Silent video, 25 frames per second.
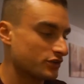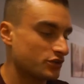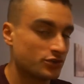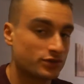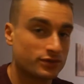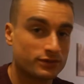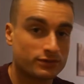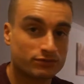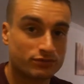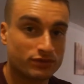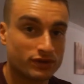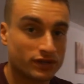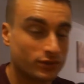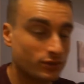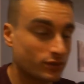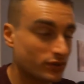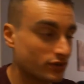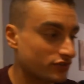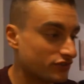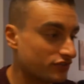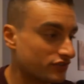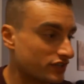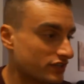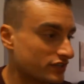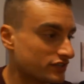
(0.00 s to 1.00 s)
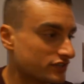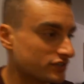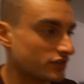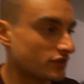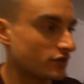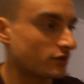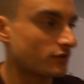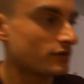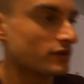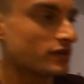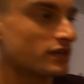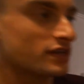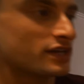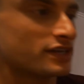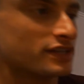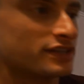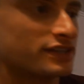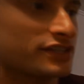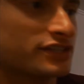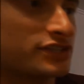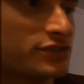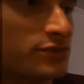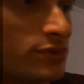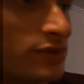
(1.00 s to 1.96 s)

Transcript: you probably want to see. So this